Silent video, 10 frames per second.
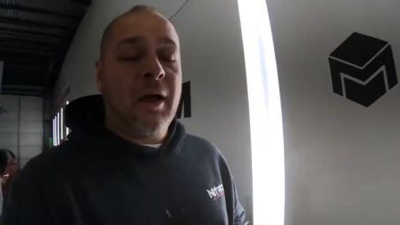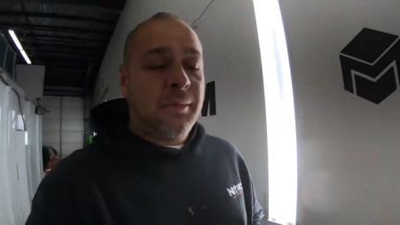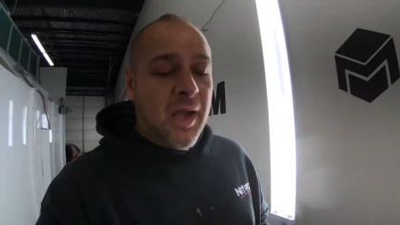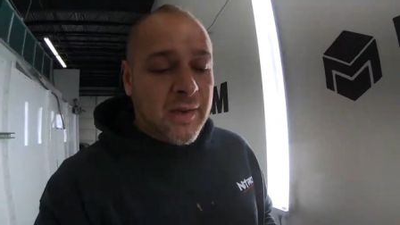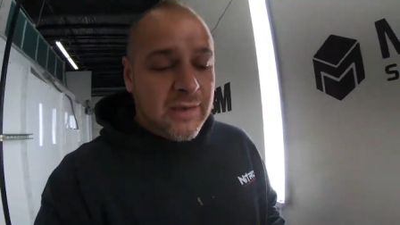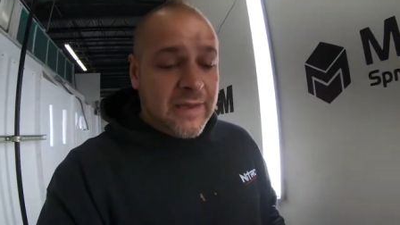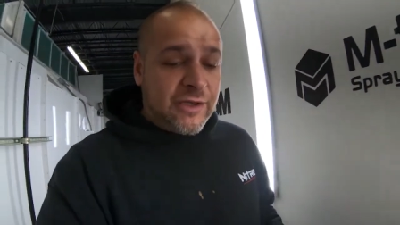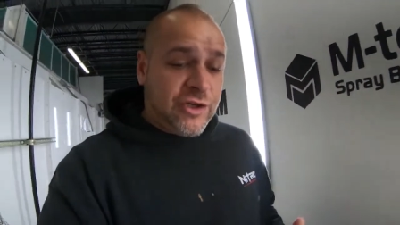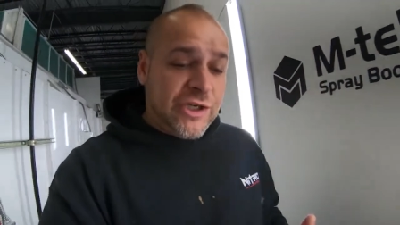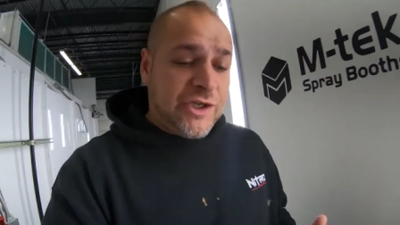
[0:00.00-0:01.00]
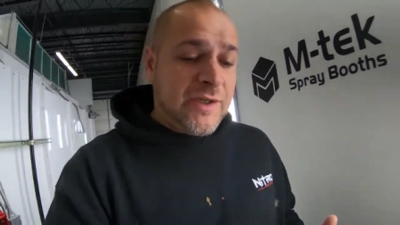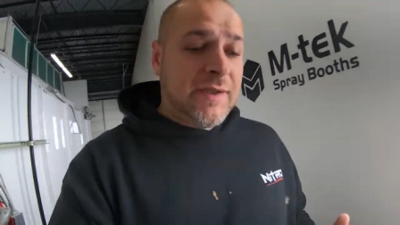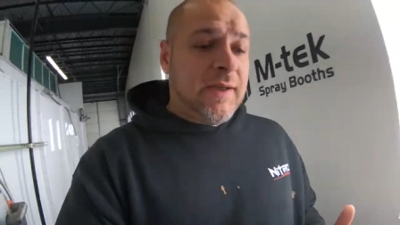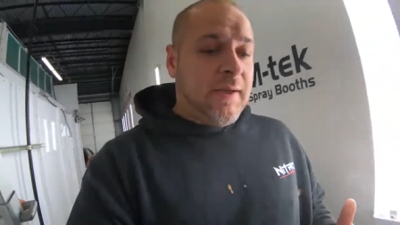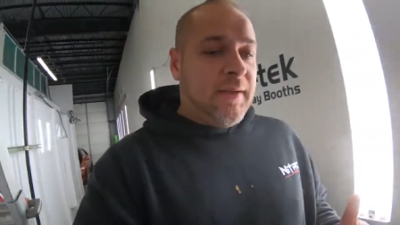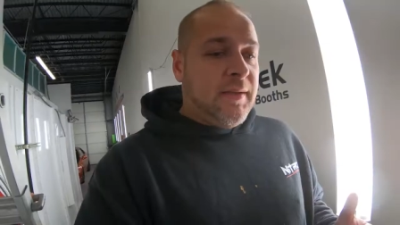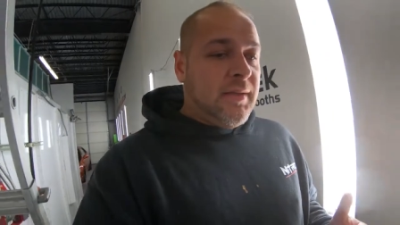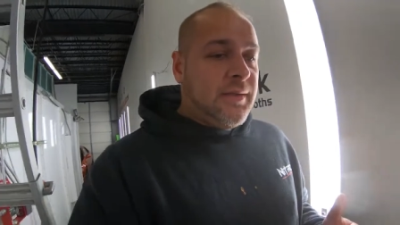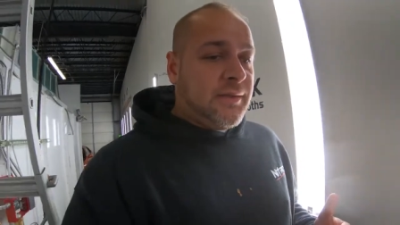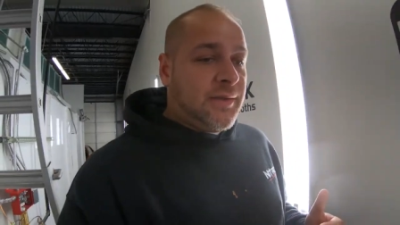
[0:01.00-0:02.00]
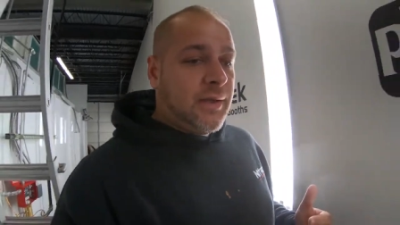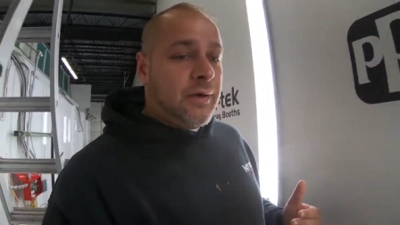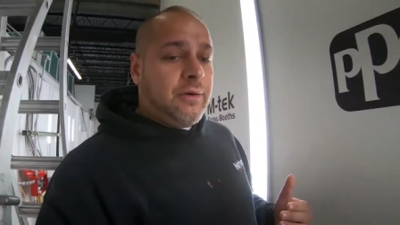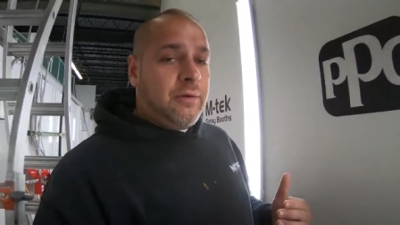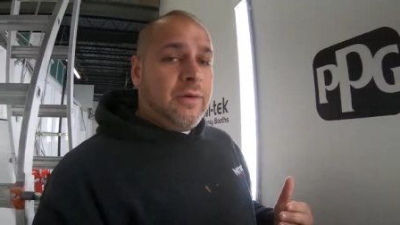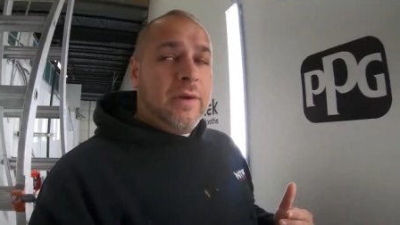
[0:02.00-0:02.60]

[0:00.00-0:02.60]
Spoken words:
I'm not an electrician, so